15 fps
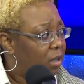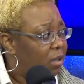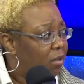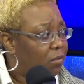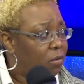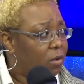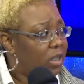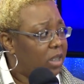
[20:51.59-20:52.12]

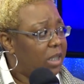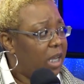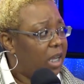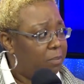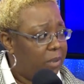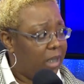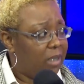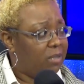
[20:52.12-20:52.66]
14 days
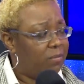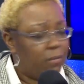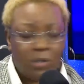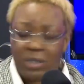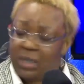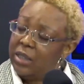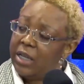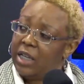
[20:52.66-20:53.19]
plus
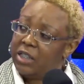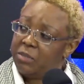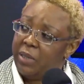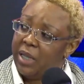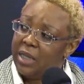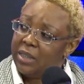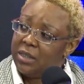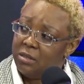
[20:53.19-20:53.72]
14 days 21?
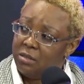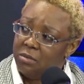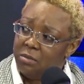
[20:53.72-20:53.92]
plus. By